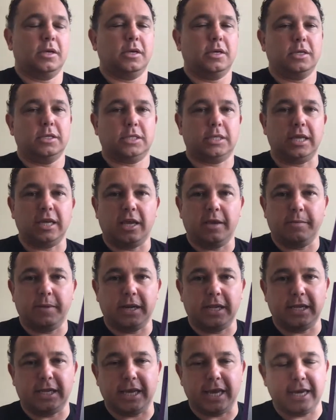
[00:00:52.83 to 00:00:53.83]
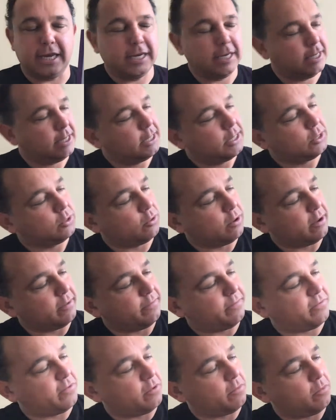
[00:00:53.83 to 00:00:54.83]
Slinky Malinky story
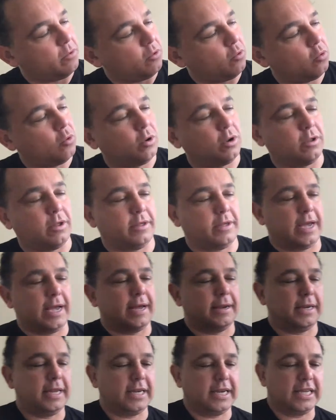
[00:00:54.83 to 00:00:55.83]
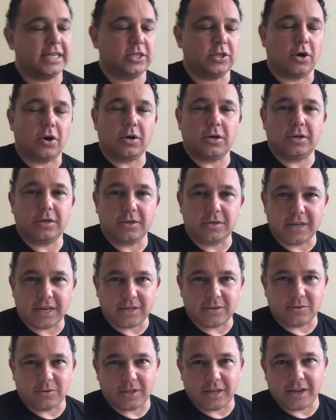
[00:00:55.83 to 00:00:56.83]
from Linley Dodd, who
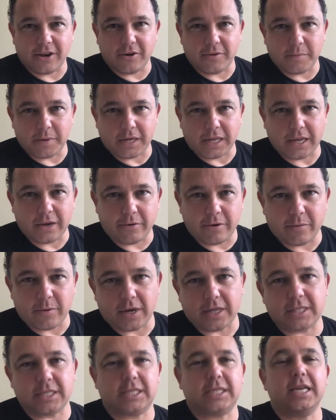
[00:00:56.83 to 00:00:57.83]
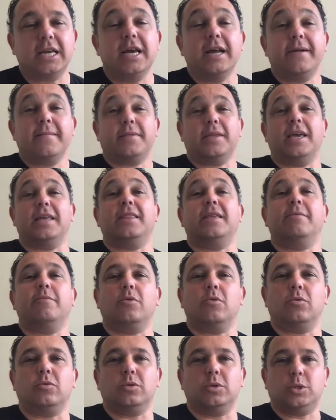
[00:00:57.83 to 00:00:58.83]
does all the Harry McCleary ones. And then
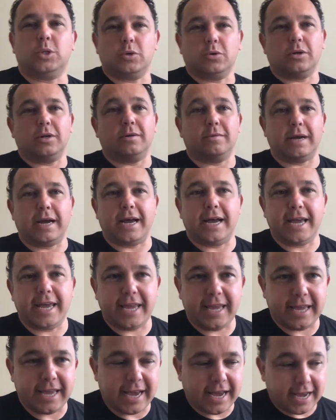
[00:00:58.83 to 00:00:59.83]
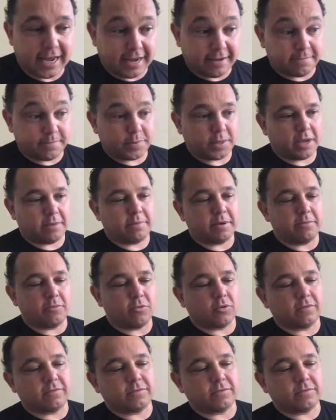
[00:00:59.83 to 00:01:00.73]
we'll do a bit more of